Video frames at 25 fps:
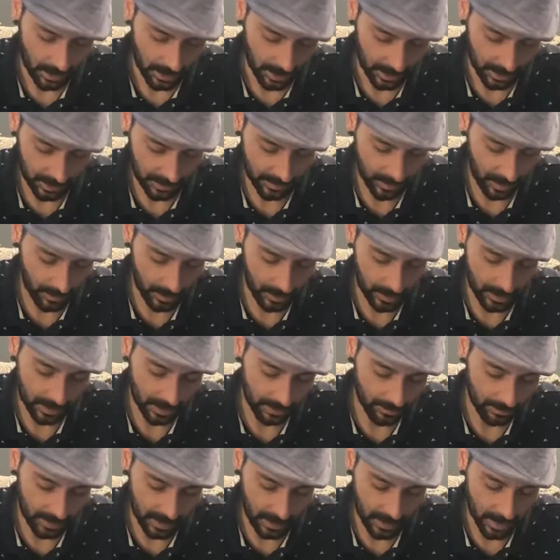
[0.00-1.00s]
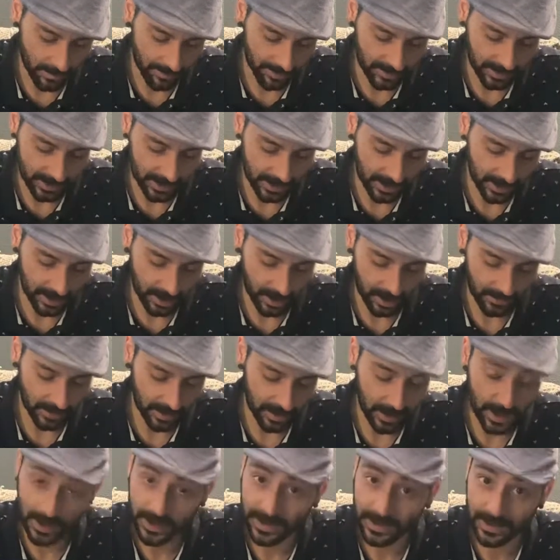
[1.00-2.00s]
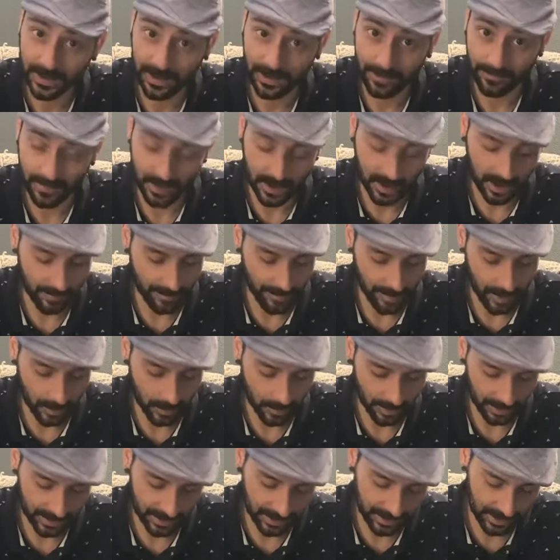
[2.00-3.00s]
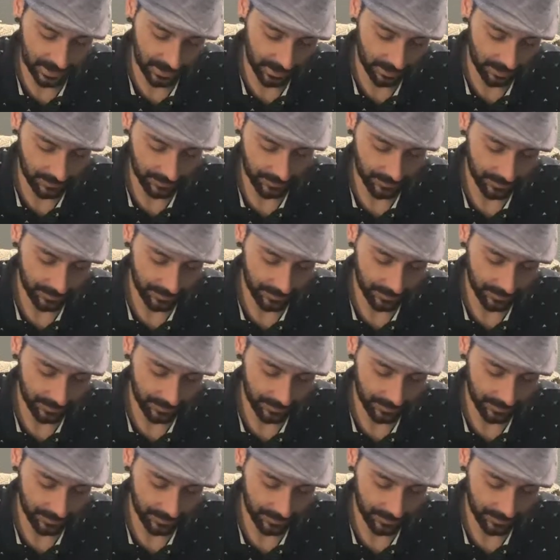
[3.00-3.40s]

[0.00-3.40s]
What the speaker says: so that way you can be updated on the next time that I post.